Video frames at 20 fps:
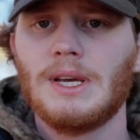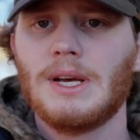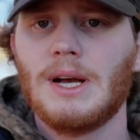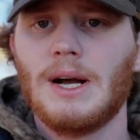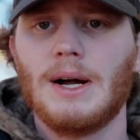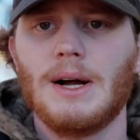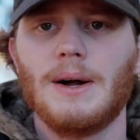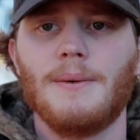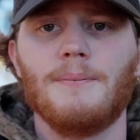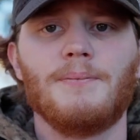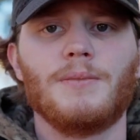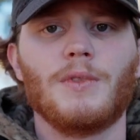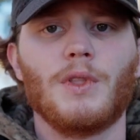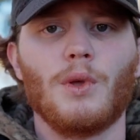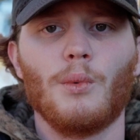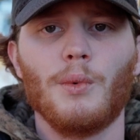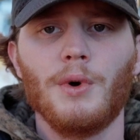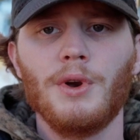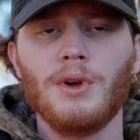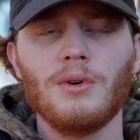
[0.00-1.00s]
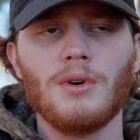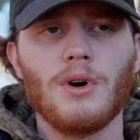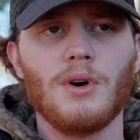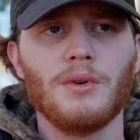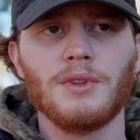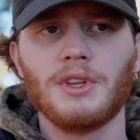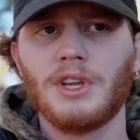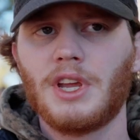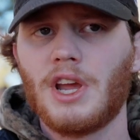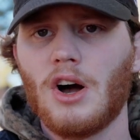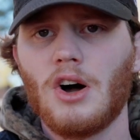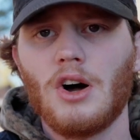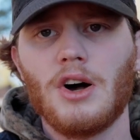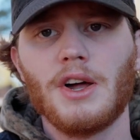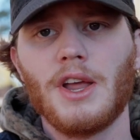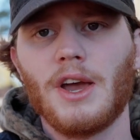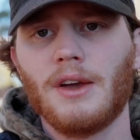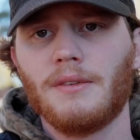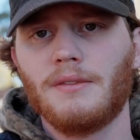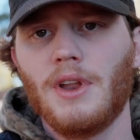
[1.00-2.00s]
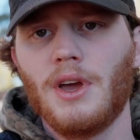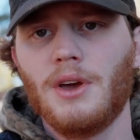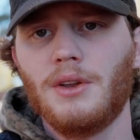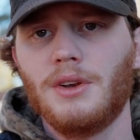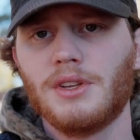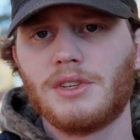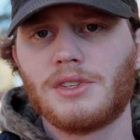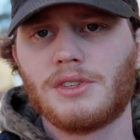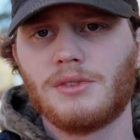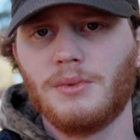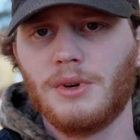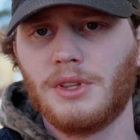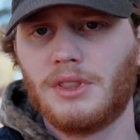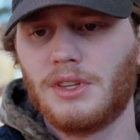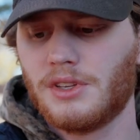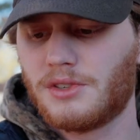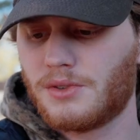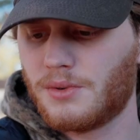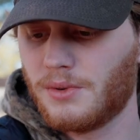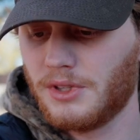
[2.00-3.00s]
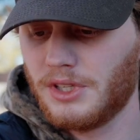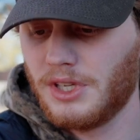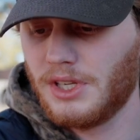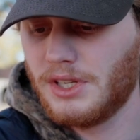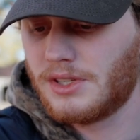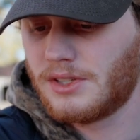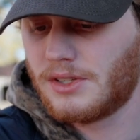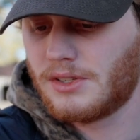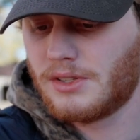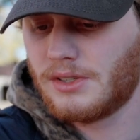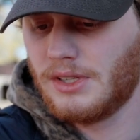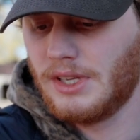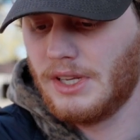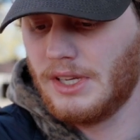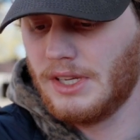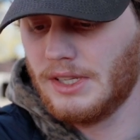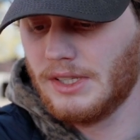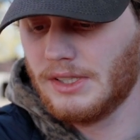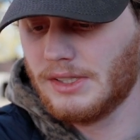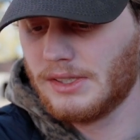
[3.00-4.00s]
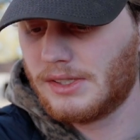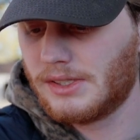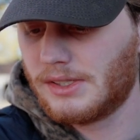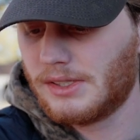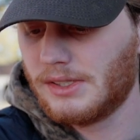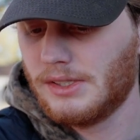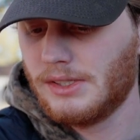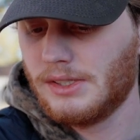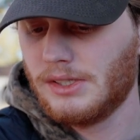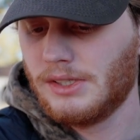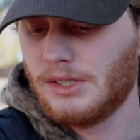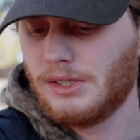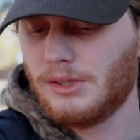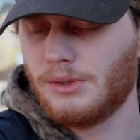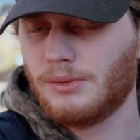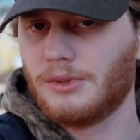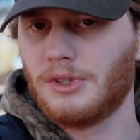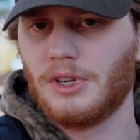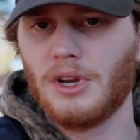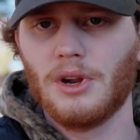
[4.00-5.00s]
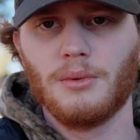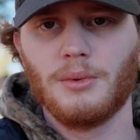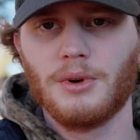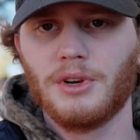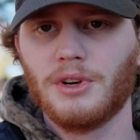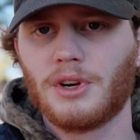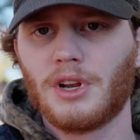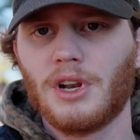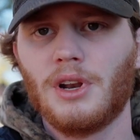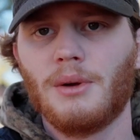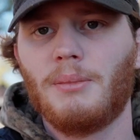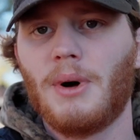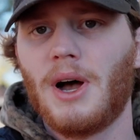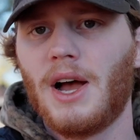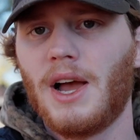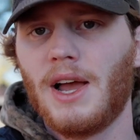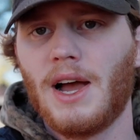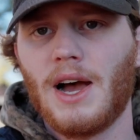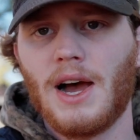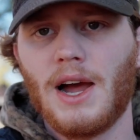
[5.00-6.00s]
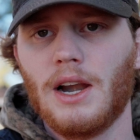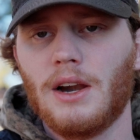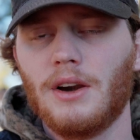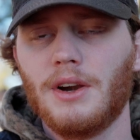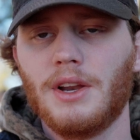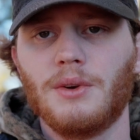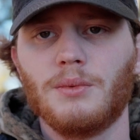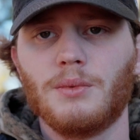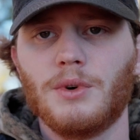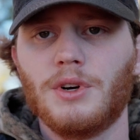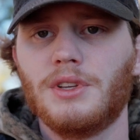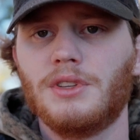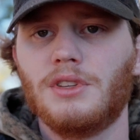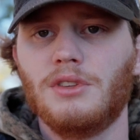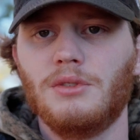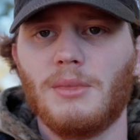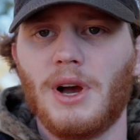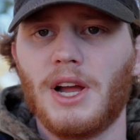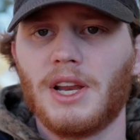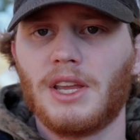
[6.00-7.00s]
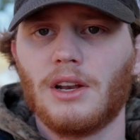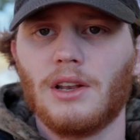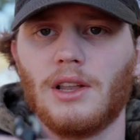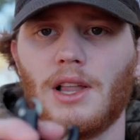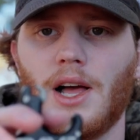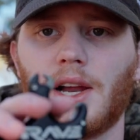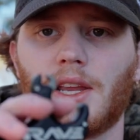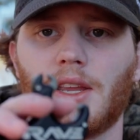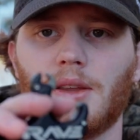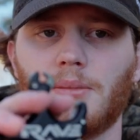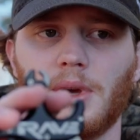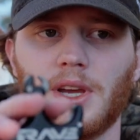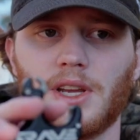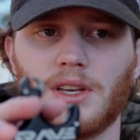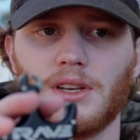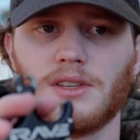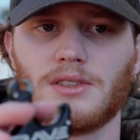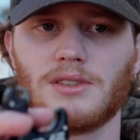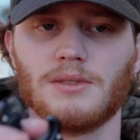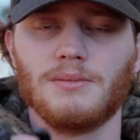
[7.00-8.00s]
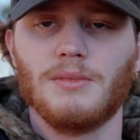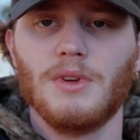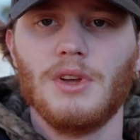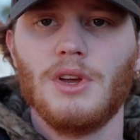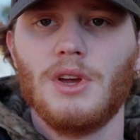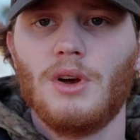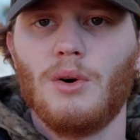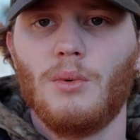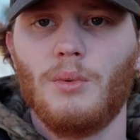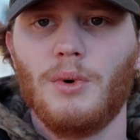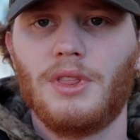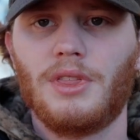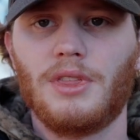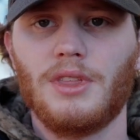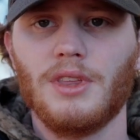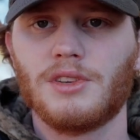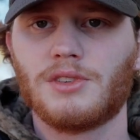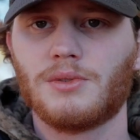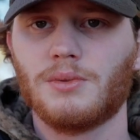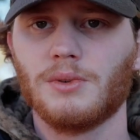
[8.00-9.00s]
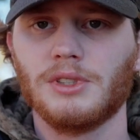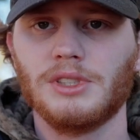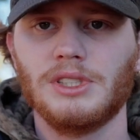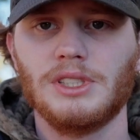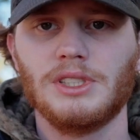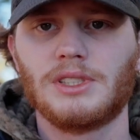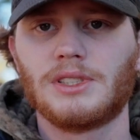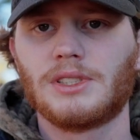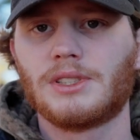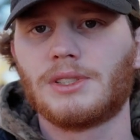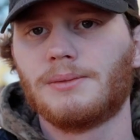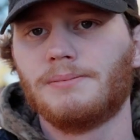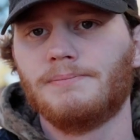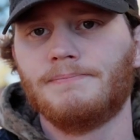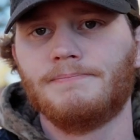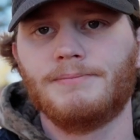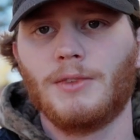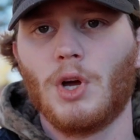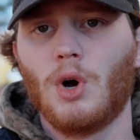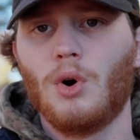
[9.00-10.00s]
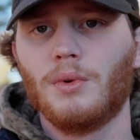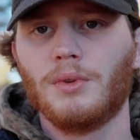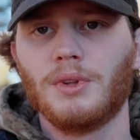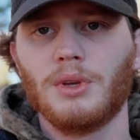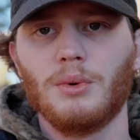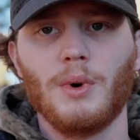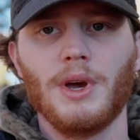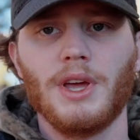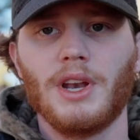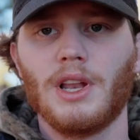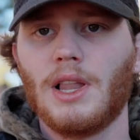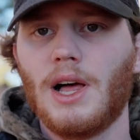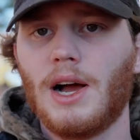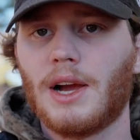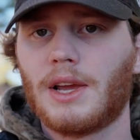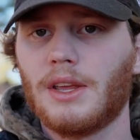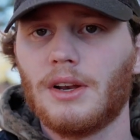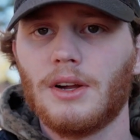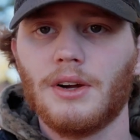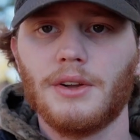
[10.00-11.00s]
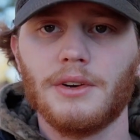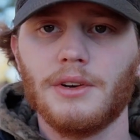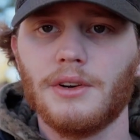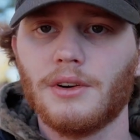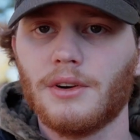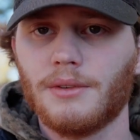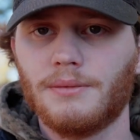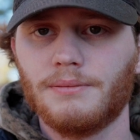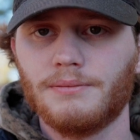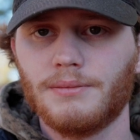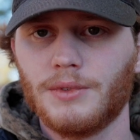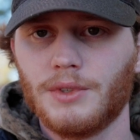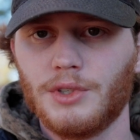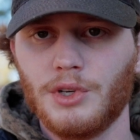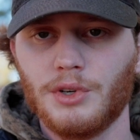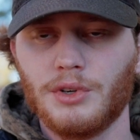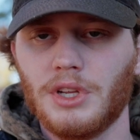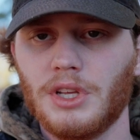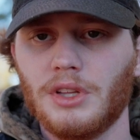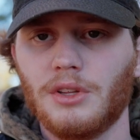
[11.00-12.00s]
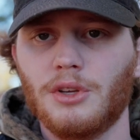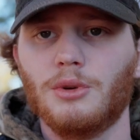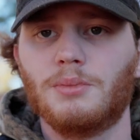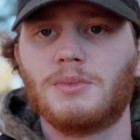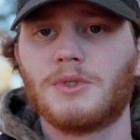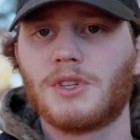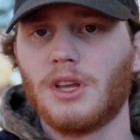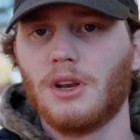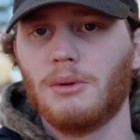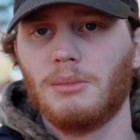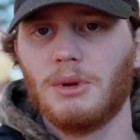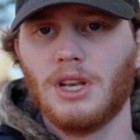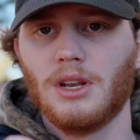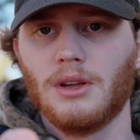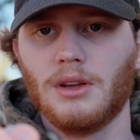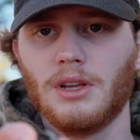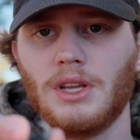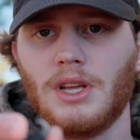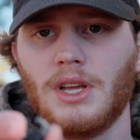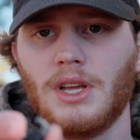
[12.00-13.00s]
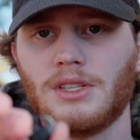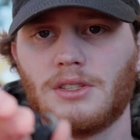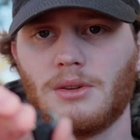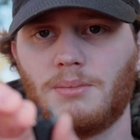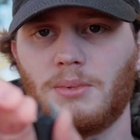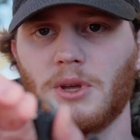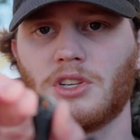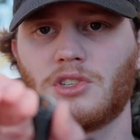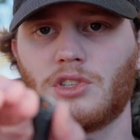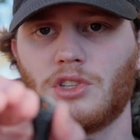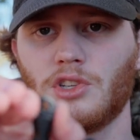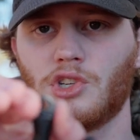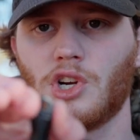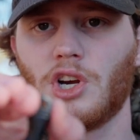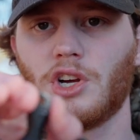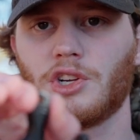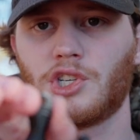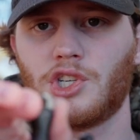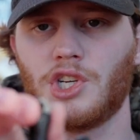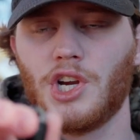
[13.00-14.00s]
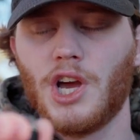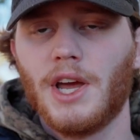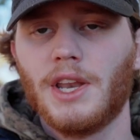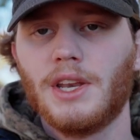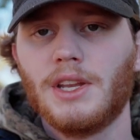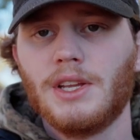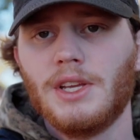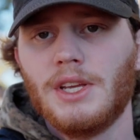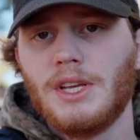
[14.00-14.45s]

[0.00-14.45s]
The real only con I've noticed with this release is, when you're going to buy a higher end one, you might get a locking mechanism. With this release, the only way to lock it onto your D-loop is going to be to pinch the jaws shut.